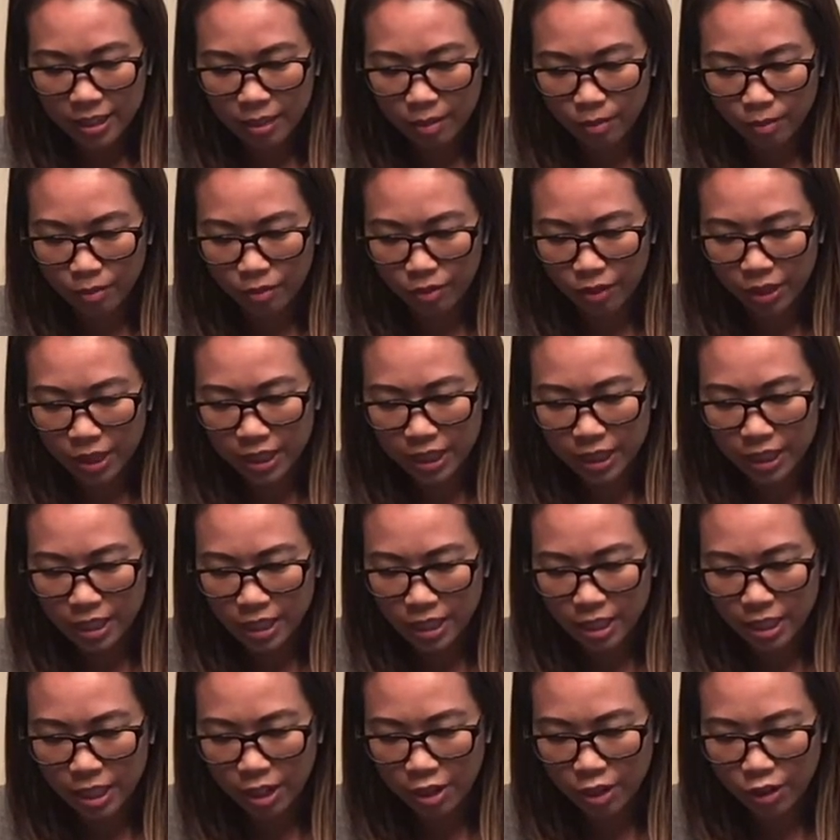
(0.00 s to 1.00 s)
get some
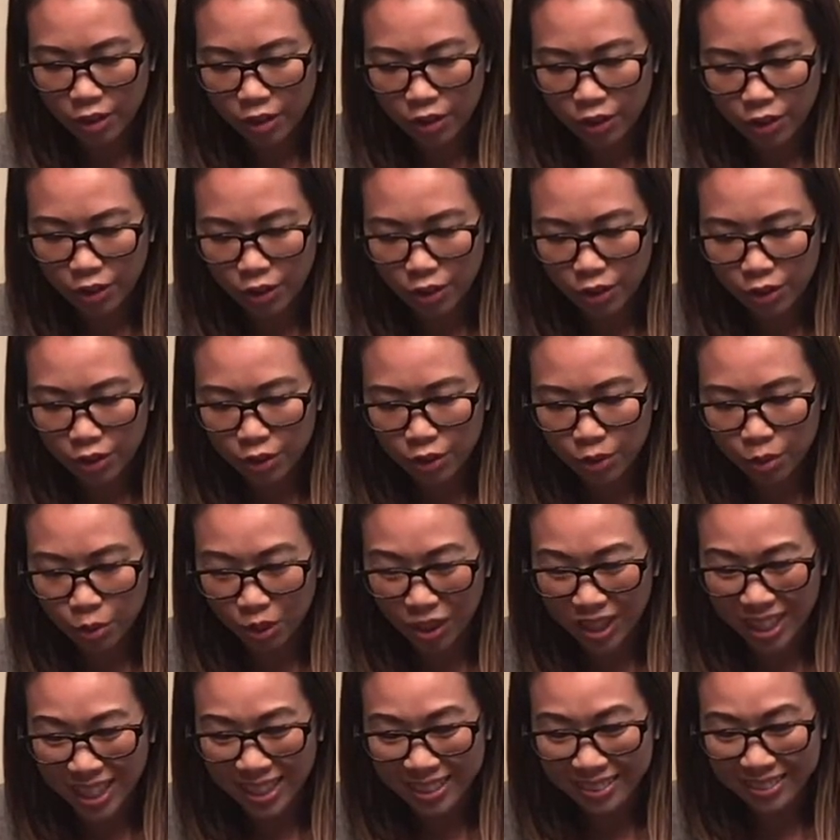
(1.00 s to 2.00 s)
fun
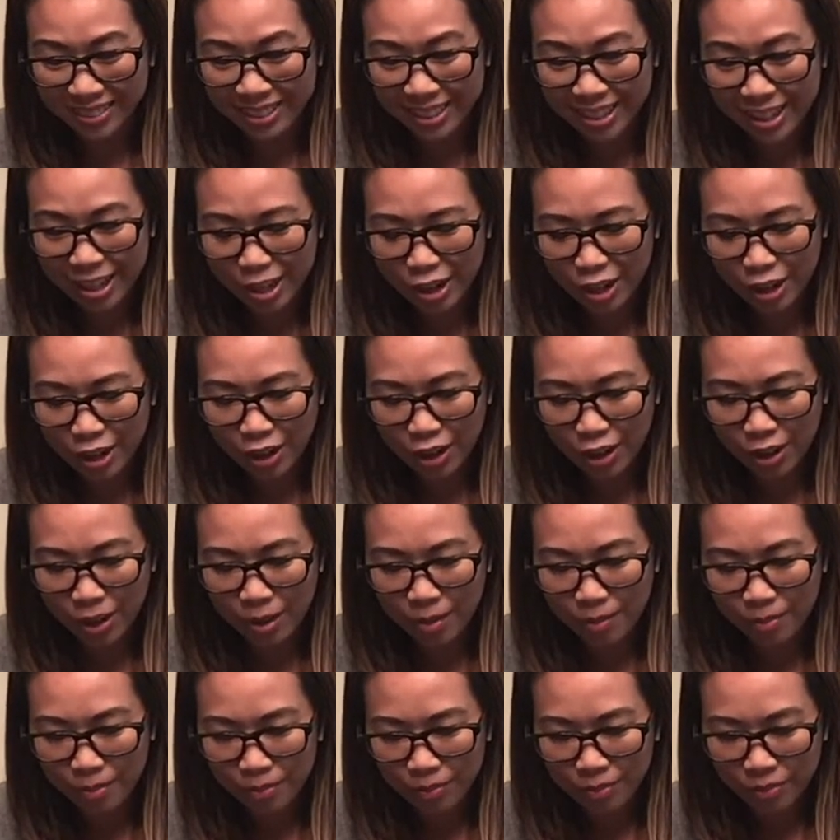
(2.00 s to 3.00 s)
stickers or
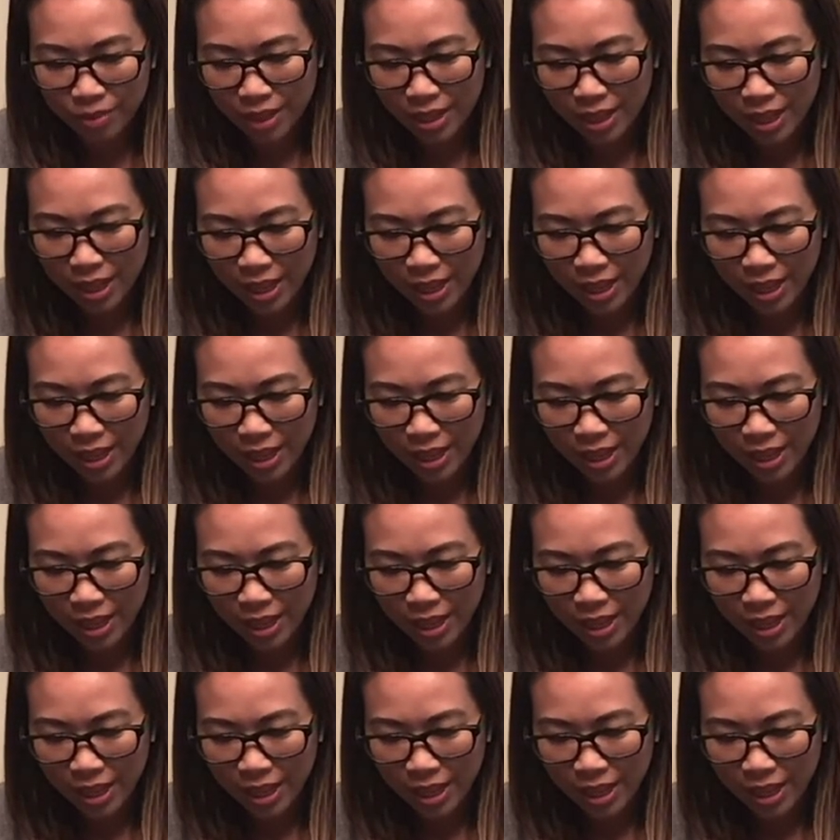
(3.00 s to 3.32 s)
glitter,